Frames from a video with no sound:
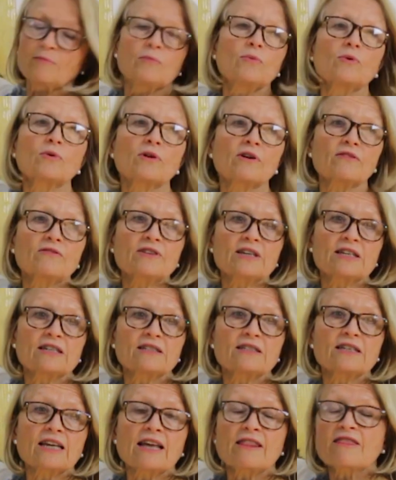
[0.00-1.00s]
more of
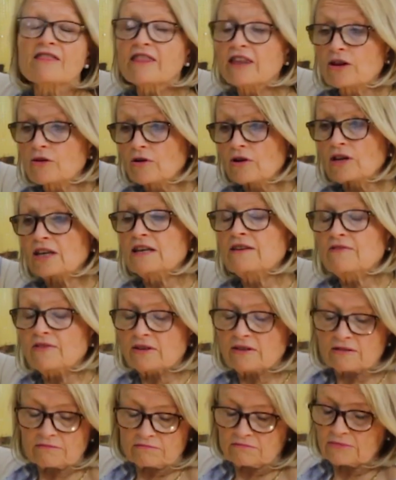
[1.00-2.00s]
these, and thicker,
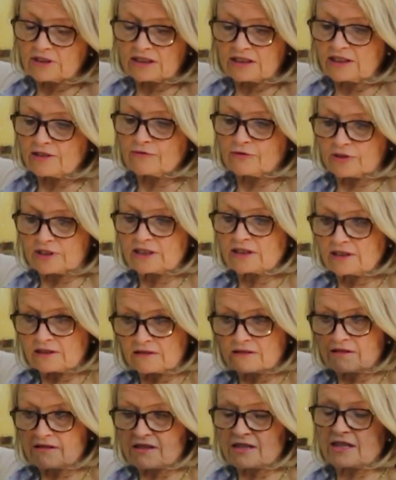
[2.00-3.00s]
even different
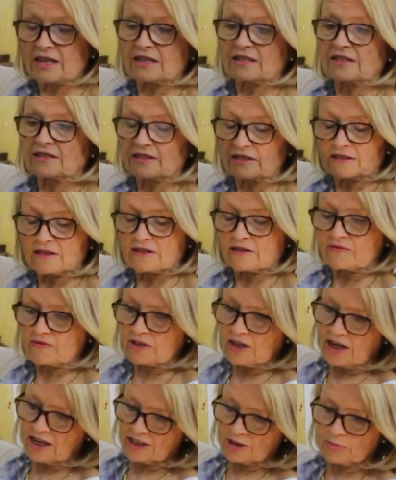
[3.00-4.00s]
thicknesses of
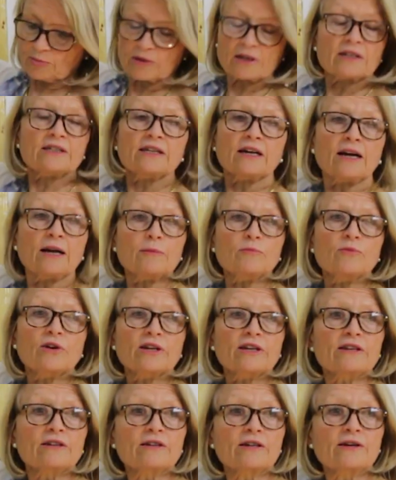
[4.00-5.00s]
glass. But yeah, I'm
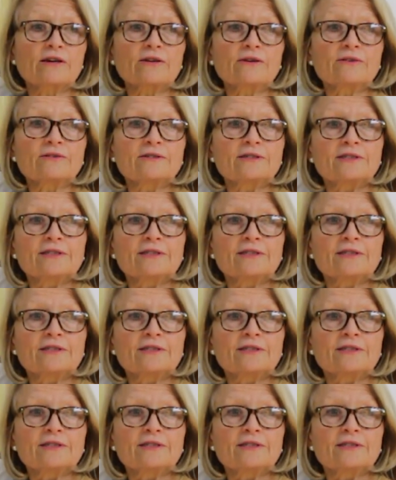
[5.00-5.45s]
ready to go.